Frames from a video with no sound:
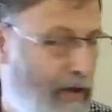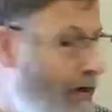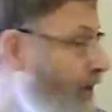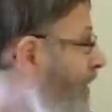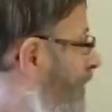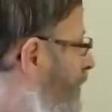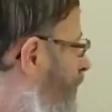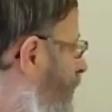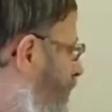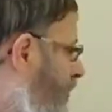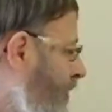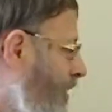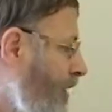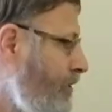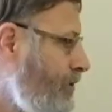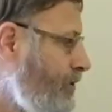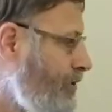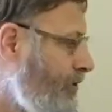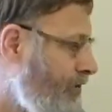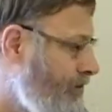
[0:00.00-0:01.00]
I thought what
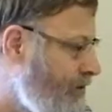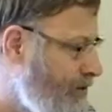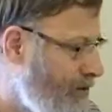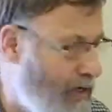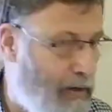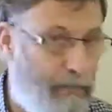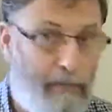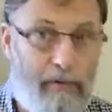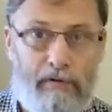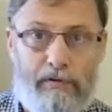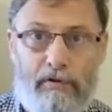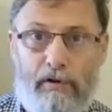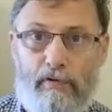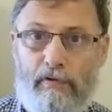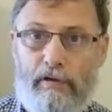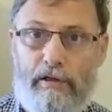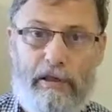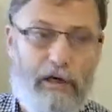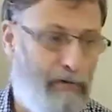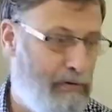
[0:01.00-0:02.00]
I'd do is, the
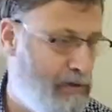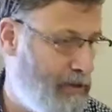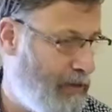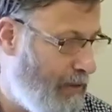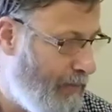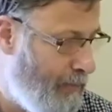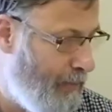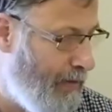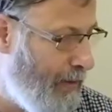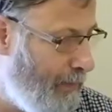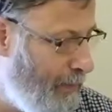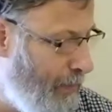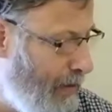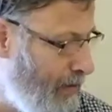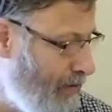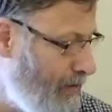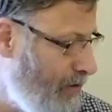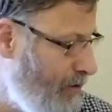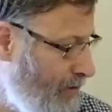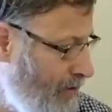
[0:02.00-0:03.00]
video is going to be a
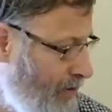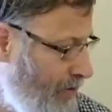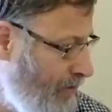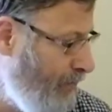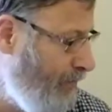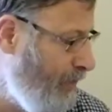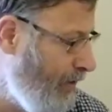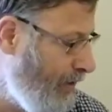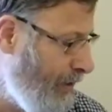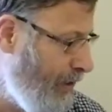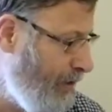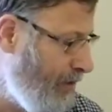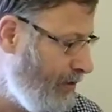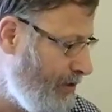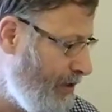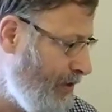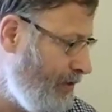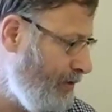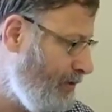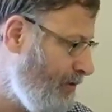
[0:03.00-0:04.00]
bit funny because
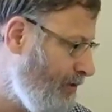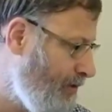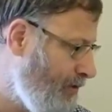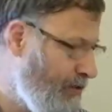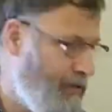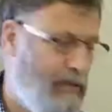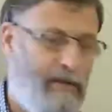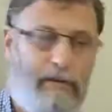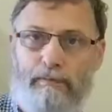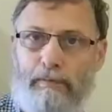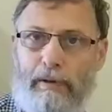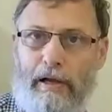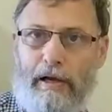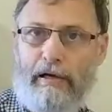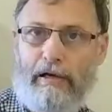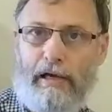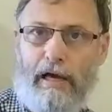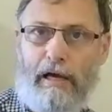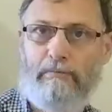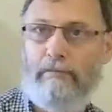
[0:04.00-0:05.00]
with
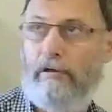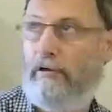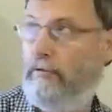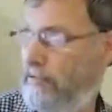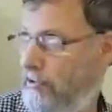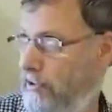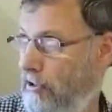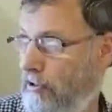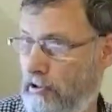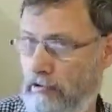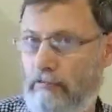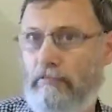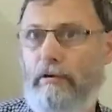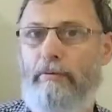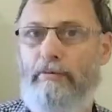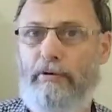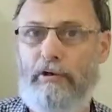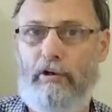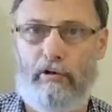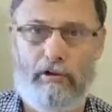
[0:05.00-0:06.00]
that camera, dark
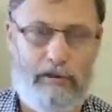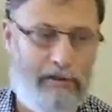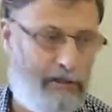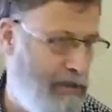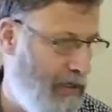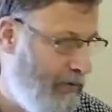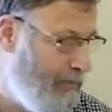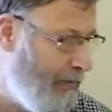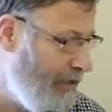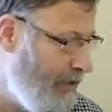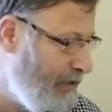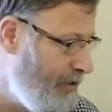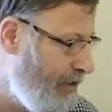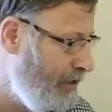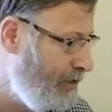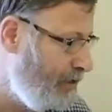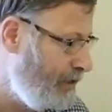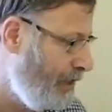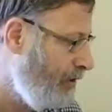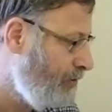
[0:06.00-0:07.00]
room, you're not going to see many
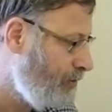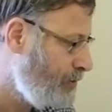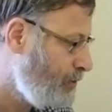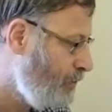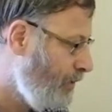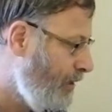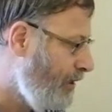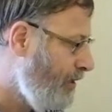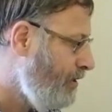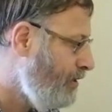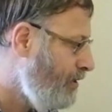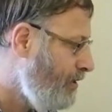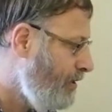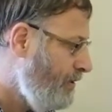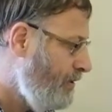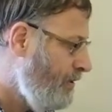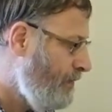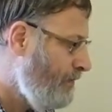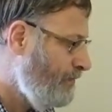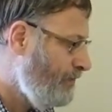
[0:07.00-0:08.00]
details, but
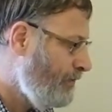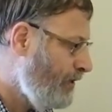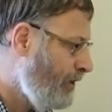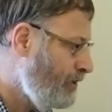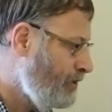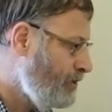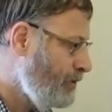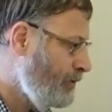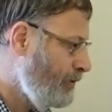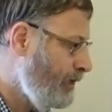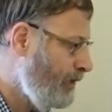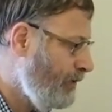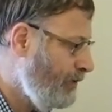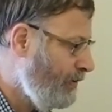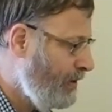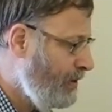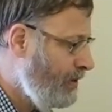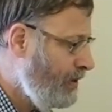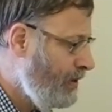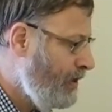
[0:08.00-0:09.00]
I'll do it anyway.